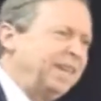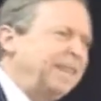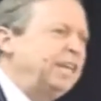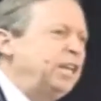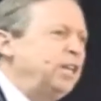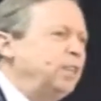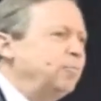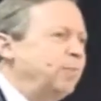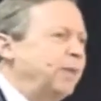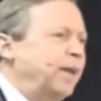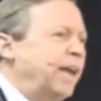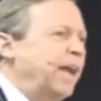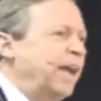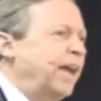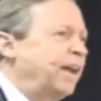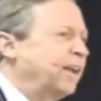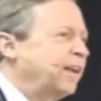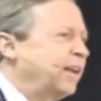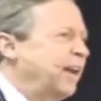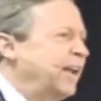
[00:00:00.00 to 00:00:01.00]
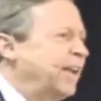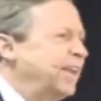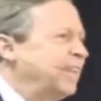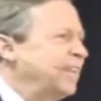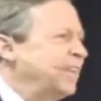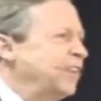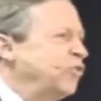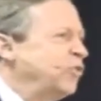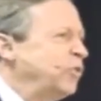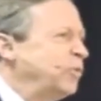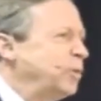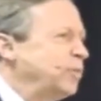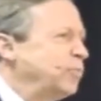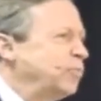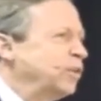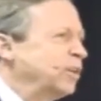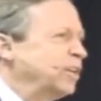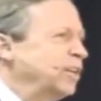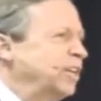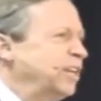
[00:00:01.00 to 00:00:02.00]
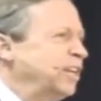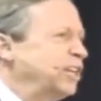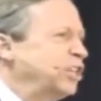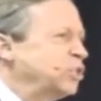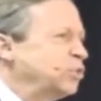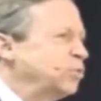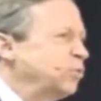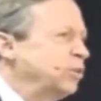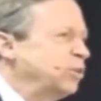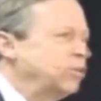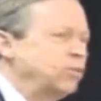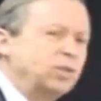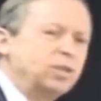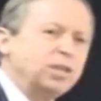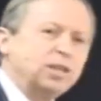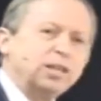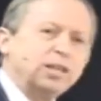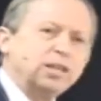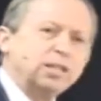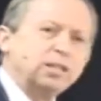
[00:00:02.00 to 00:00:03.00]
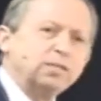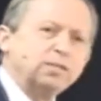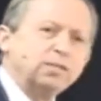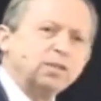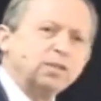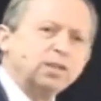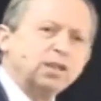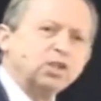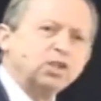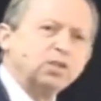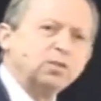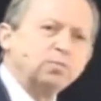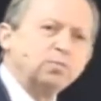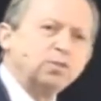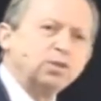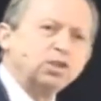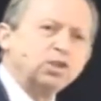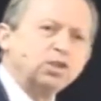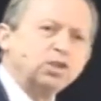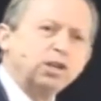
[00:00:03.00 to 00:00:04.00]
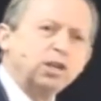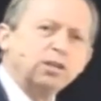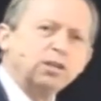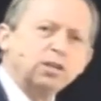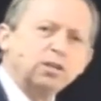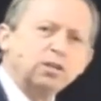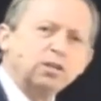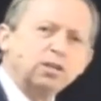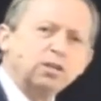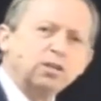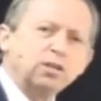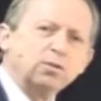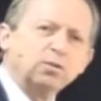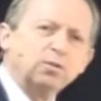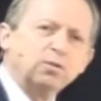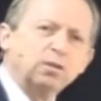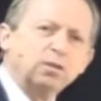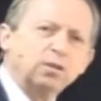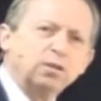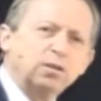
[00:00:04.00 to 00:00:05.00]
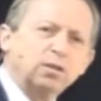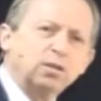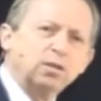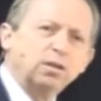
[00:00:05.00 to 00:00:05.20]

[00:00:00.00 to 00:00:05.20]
thinking back, I can't remember a case where an early elective induction put a child in a NICU.